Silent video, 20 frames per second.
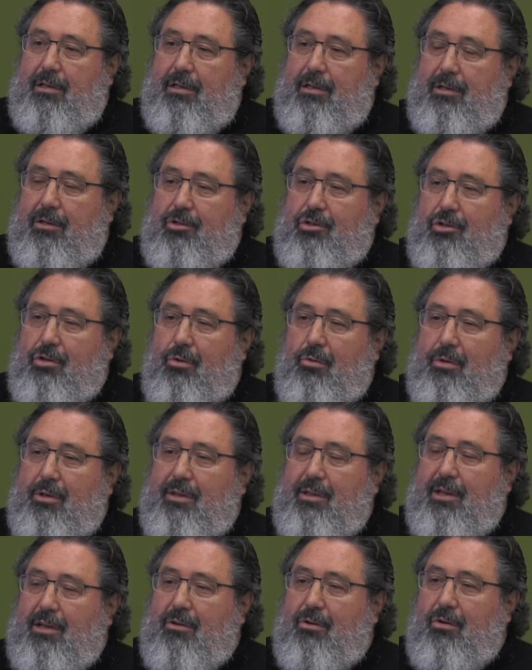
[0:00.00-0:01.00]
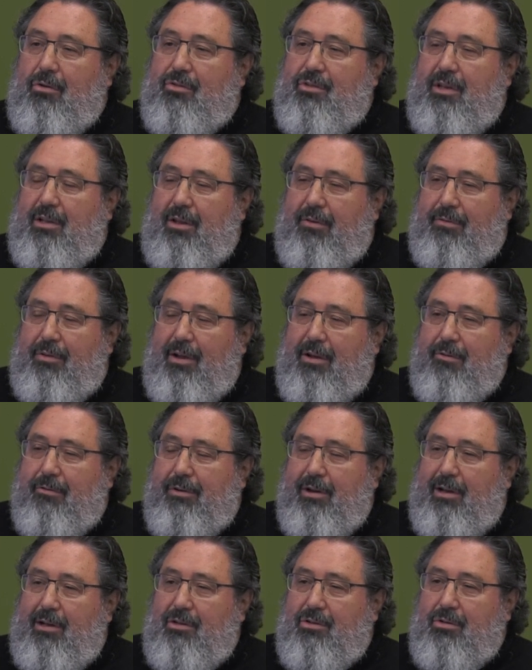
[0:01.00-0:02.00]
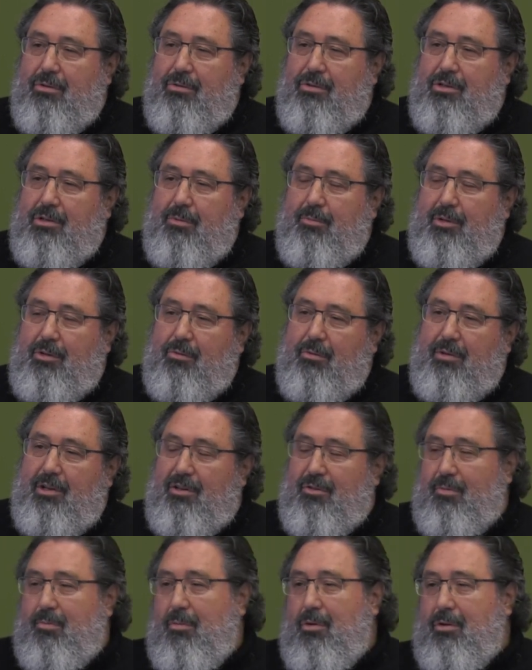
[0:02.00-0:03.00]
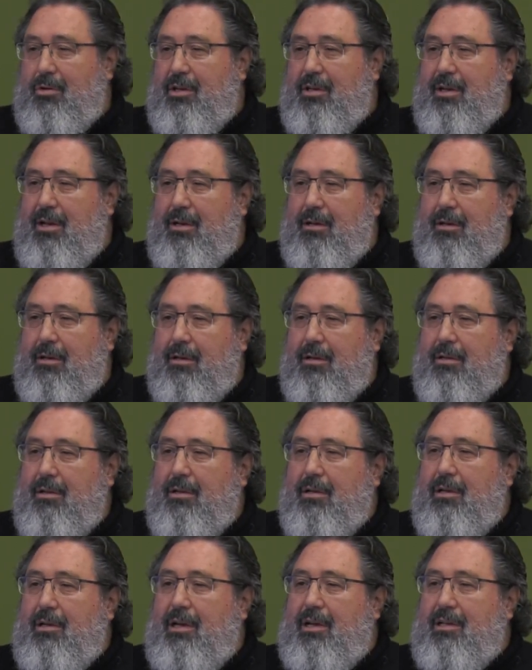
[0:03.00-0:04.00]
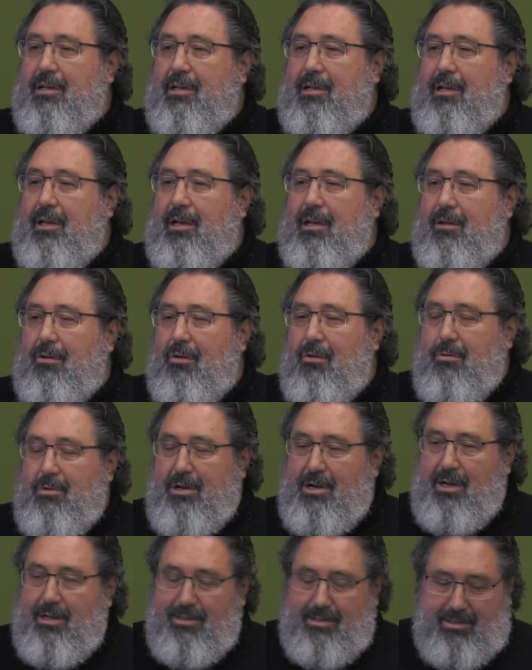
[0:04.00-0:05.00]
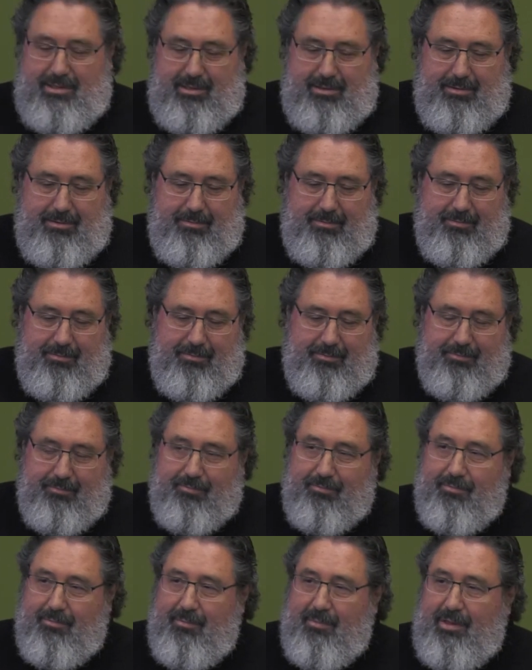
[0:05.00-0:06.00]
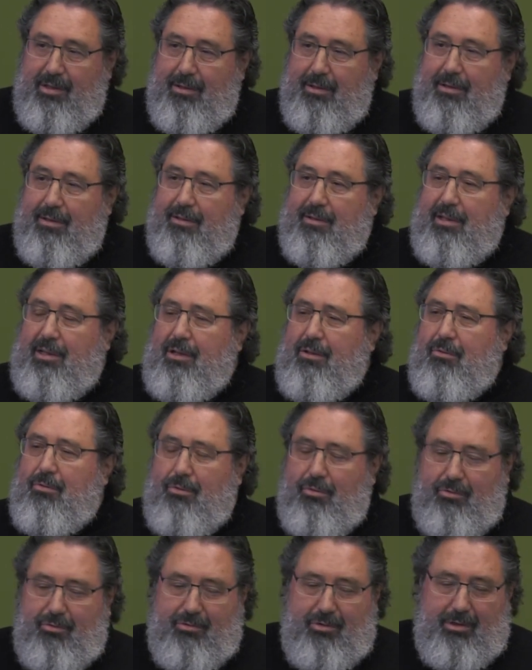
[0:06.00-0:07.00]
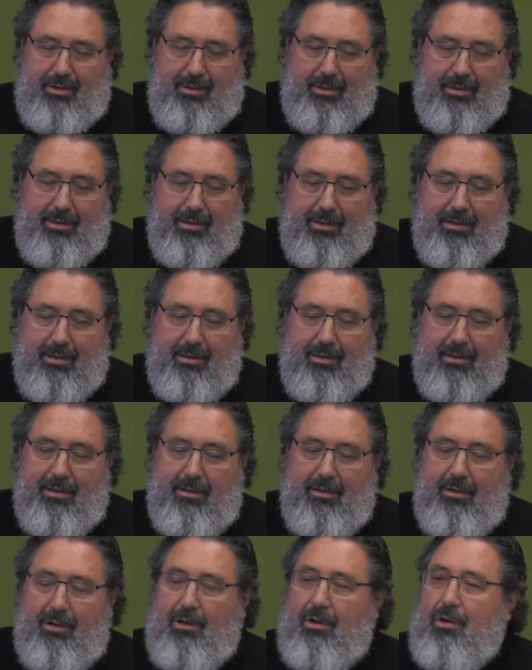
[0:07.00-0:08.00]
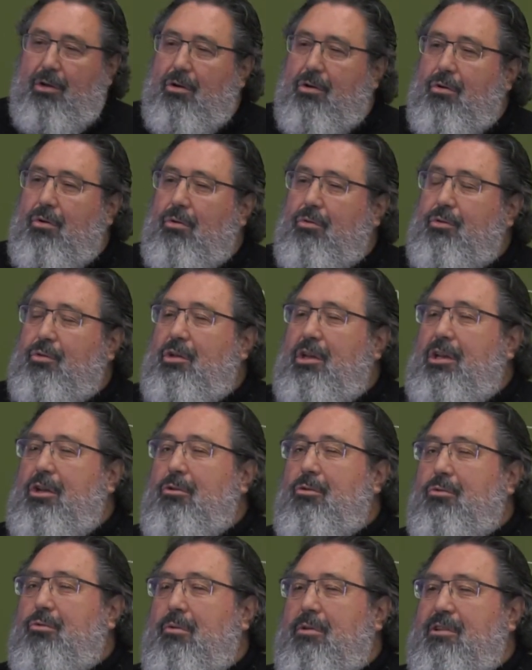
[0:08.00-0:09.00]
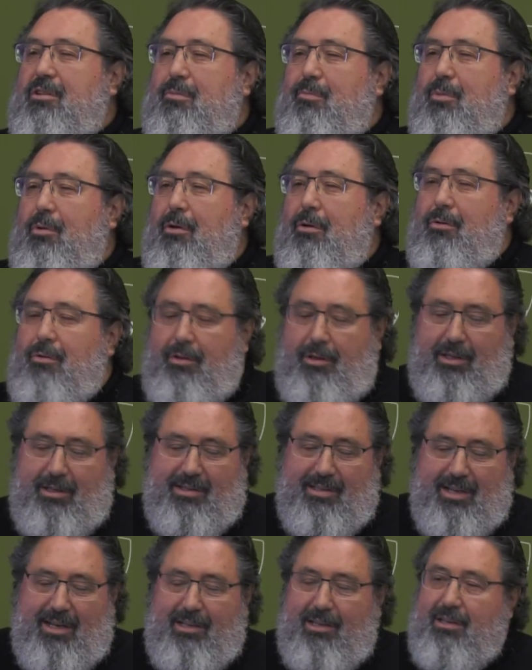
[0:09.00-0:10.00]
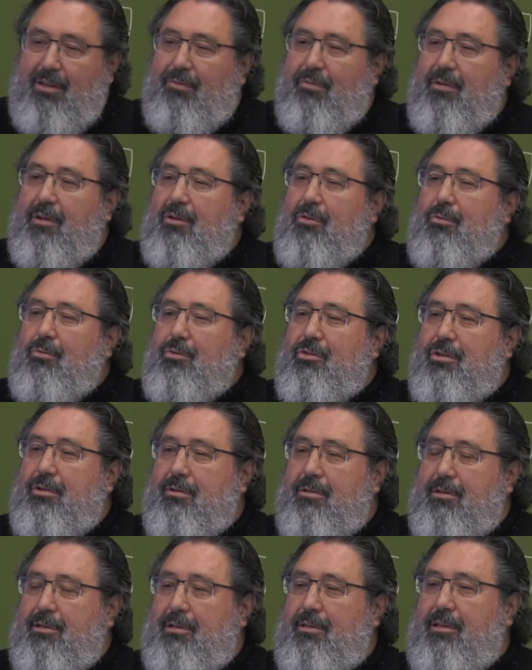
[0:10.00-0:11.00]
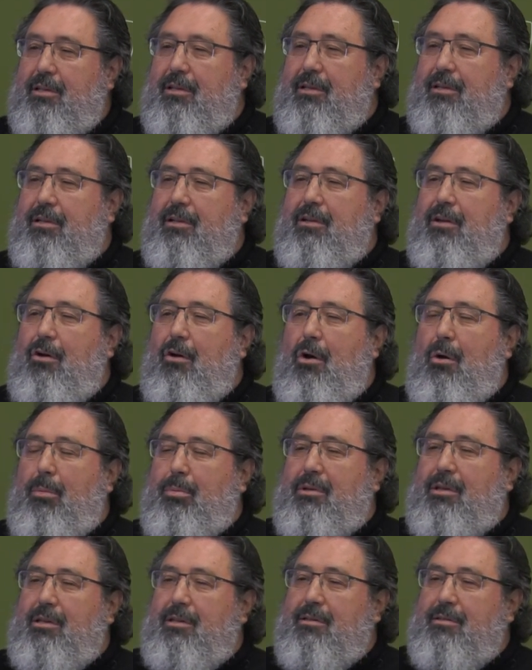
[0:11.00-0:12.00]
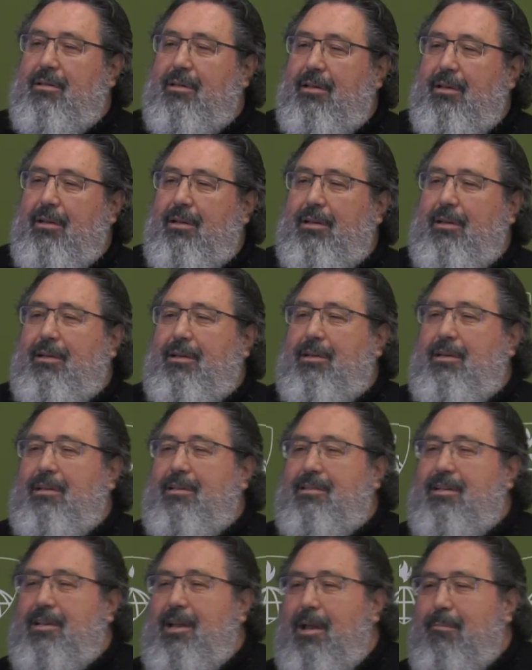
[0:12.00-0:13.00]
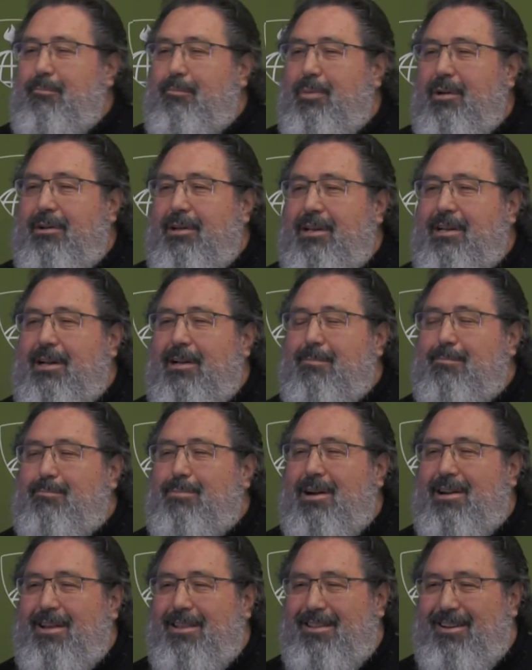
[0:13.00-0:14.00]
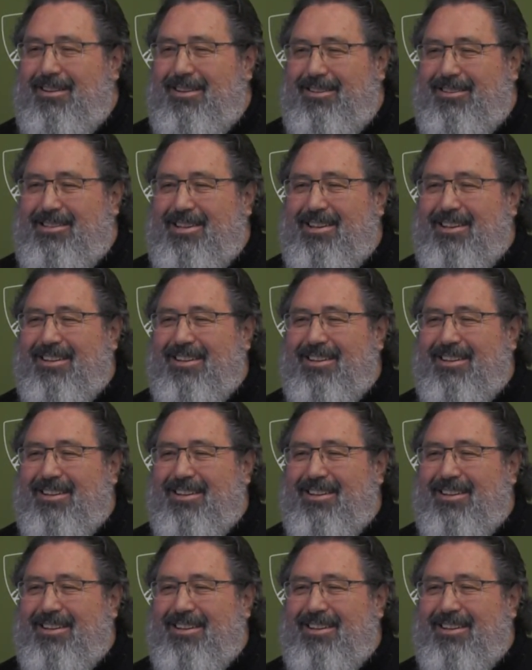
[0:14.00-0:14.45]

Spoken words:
showing the cause and effect relationship between smoking and lung cancer, the industry continued to exploit the scientific uncertainty. Hopkins is an empirical paradise.